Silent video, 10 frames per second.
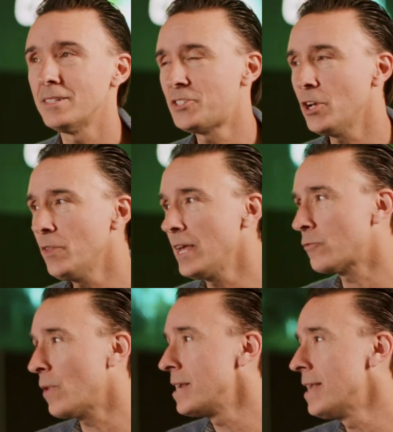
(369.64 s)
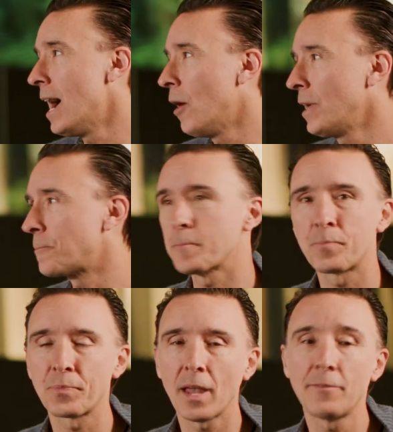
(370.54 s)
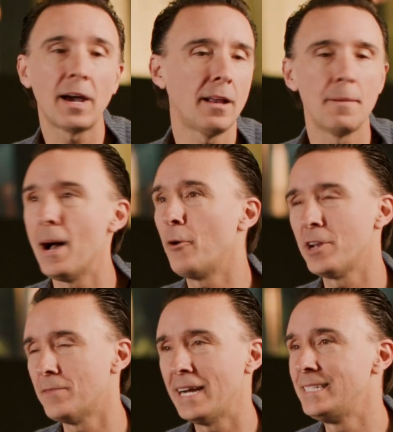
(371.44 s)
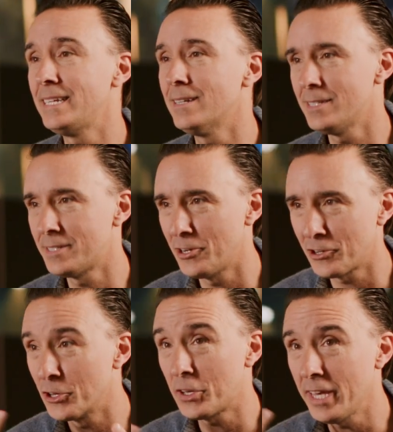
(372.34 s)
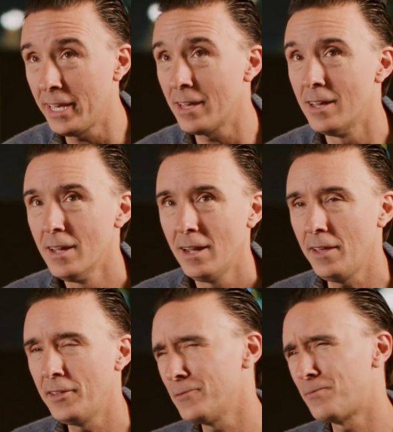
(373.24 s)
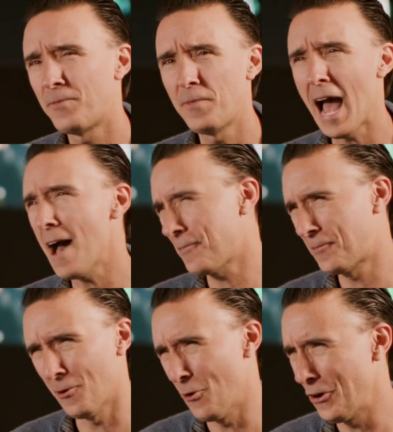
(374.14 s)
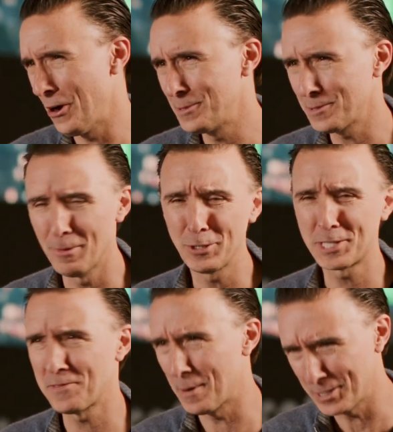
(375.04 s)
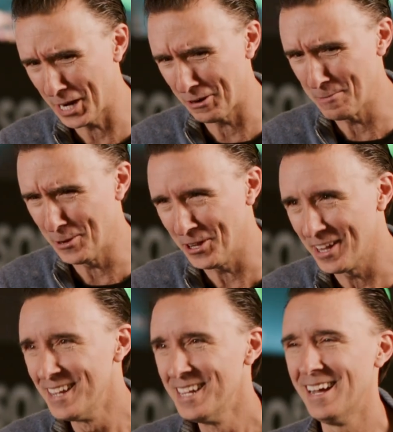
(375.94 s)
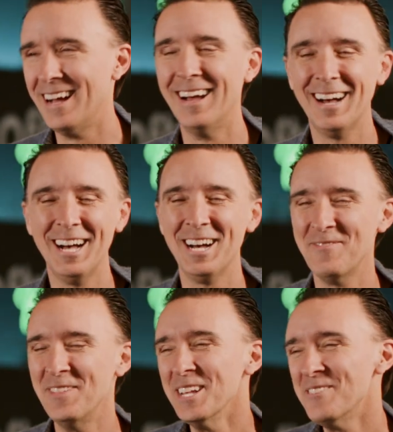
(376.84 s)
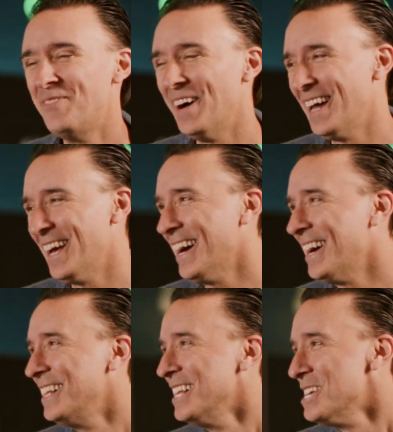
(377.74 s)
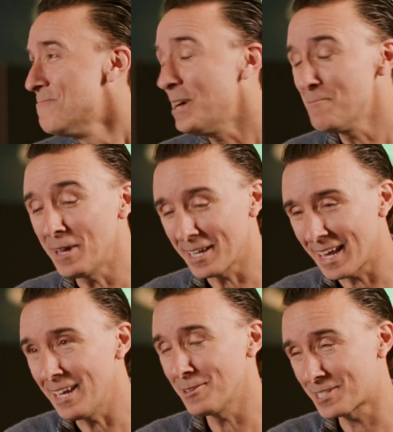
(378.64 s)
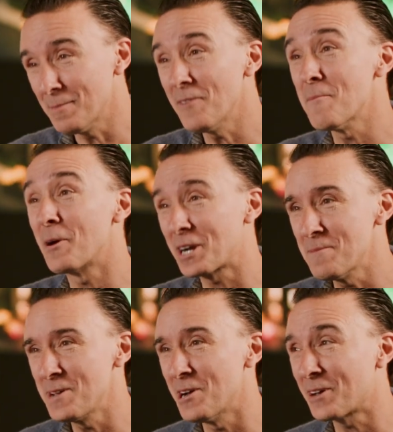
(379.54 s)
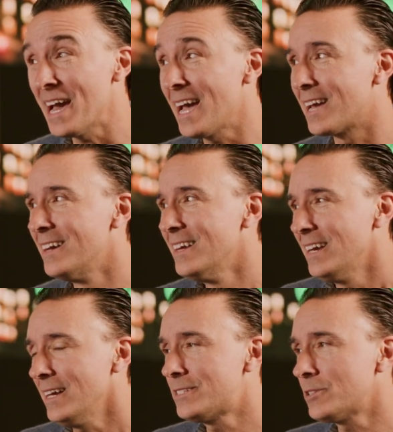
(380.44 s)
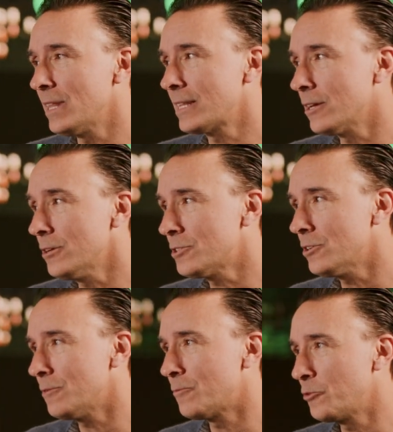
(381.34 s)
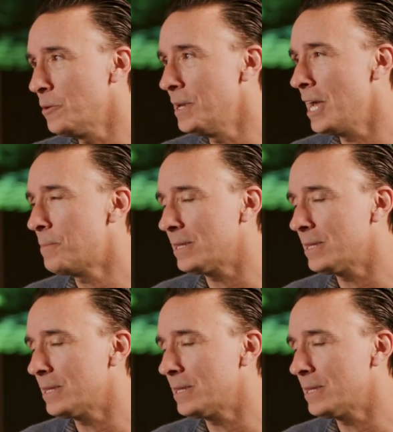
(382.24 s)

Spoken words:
So like right now, like I've got a mountain of ideas that are cooking and they're half formed. Most of them are terrible, but okay, some of them are going to be okay. And so like those will ruminate.